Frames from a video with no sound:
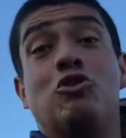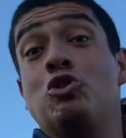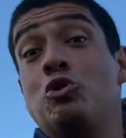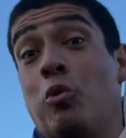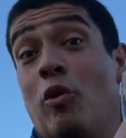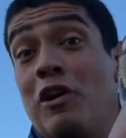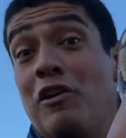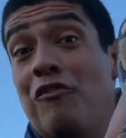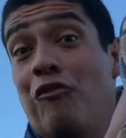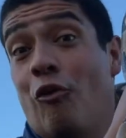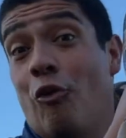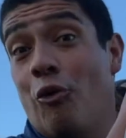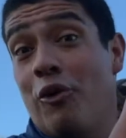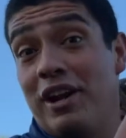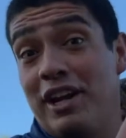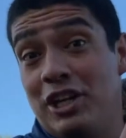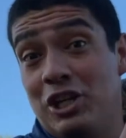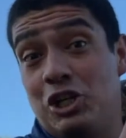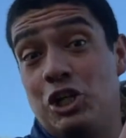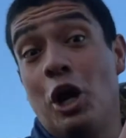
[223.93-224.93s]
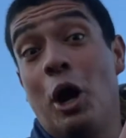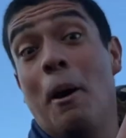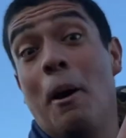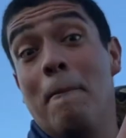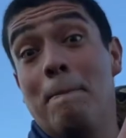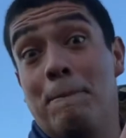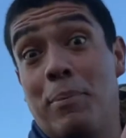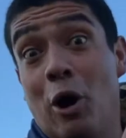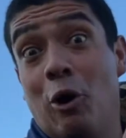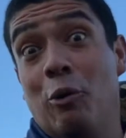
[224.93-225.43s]
those 24-inch
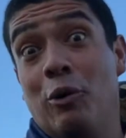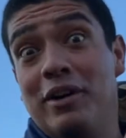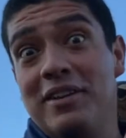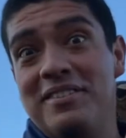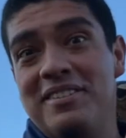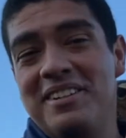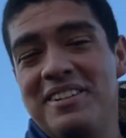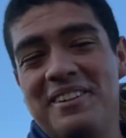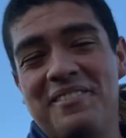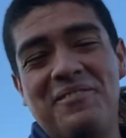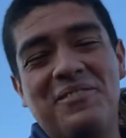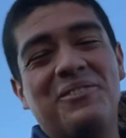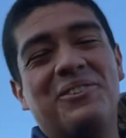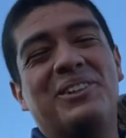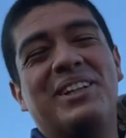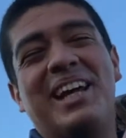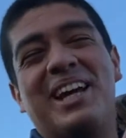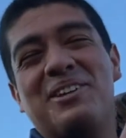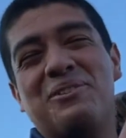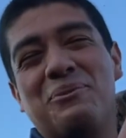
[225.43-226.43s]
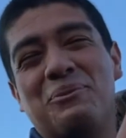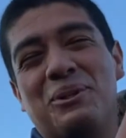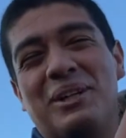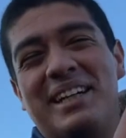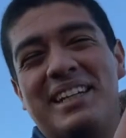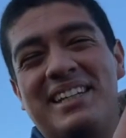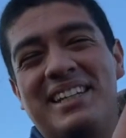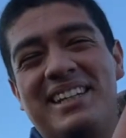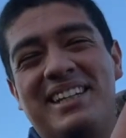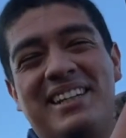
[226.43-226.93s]
boas. Well, guess
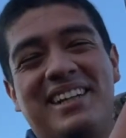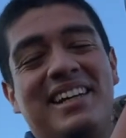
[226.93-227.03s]
what?